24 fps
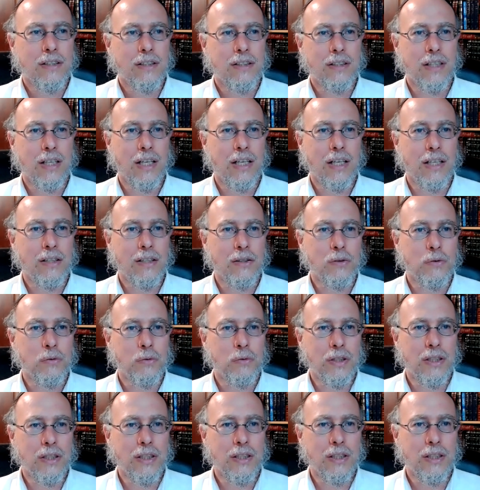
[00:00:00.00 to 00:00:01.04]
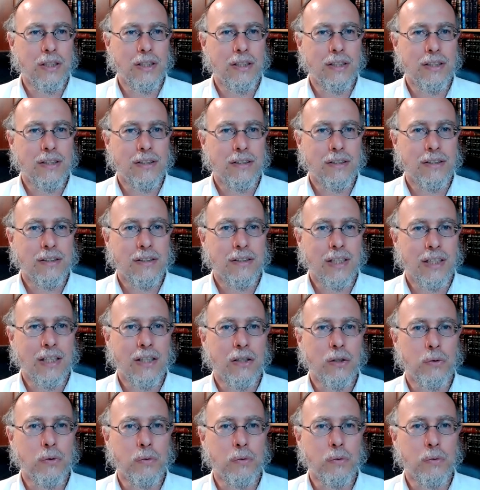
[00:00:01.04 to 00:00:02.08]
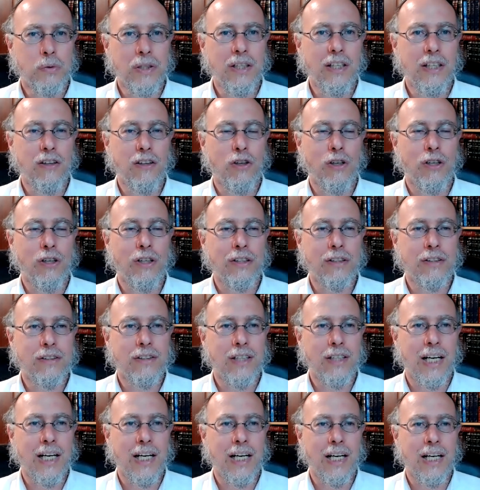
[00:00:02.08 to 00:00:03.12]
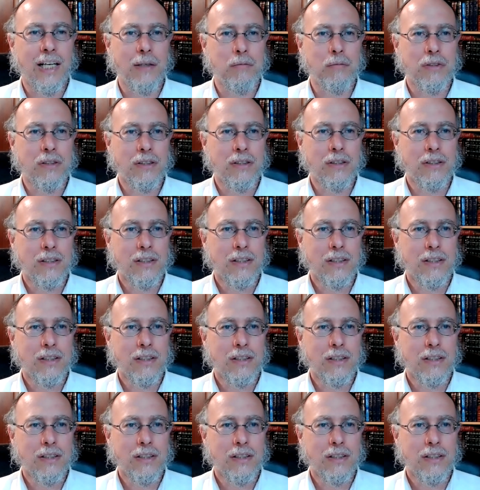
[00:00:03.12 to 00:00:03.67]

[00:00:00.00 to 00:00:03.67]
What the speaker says: that we take a really long time